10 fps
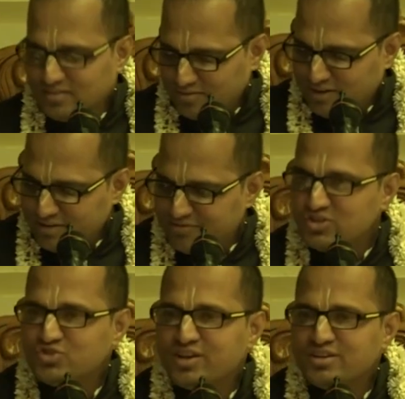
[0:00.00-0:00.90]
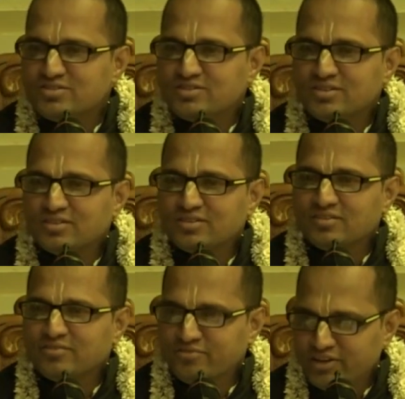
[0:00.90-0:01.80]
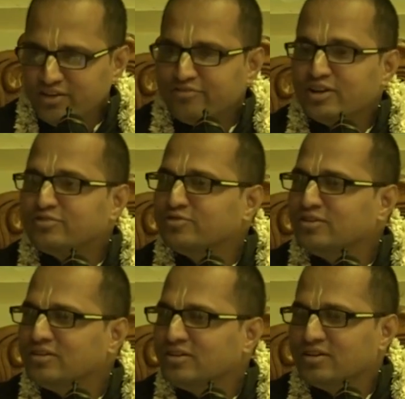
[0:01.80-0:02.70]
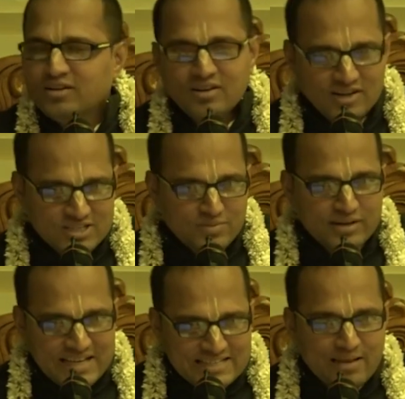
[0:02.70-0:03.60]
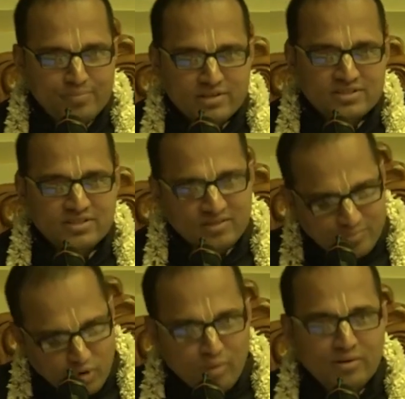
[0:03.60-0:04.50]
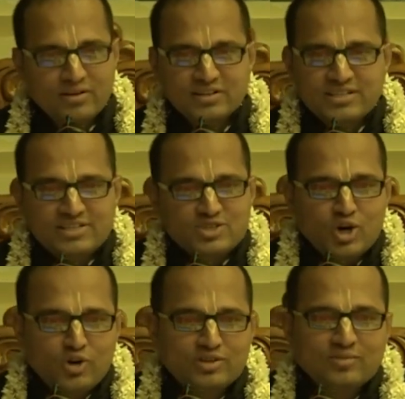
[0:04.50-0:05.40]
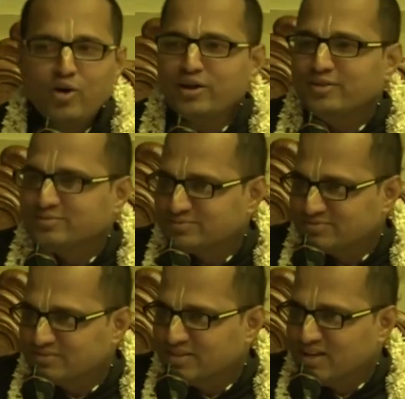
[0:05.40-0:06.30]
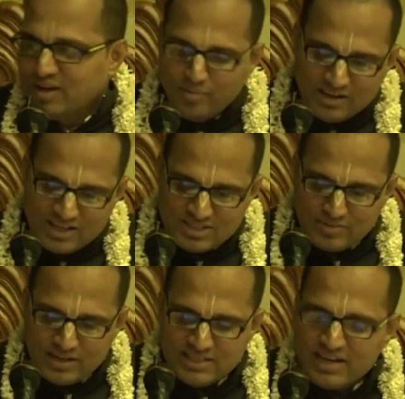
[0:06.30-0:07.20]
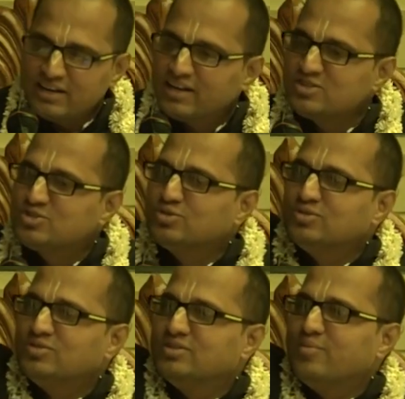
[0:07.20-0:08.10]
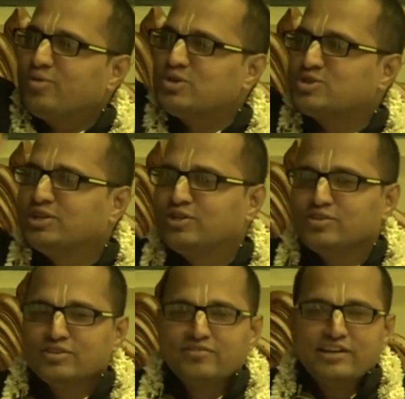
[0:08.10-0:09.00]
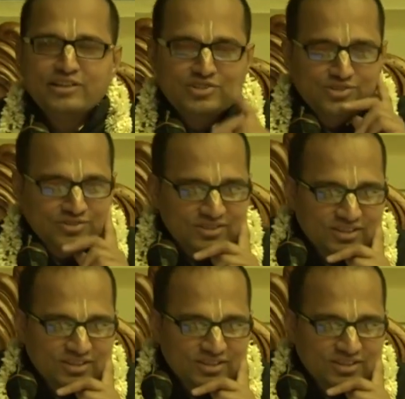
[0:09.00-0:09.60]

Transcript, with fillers: Wife is chaste, very faithful. Husband has leprosy, problem, disease all over the body. But husband is attached to a prostitute in the village.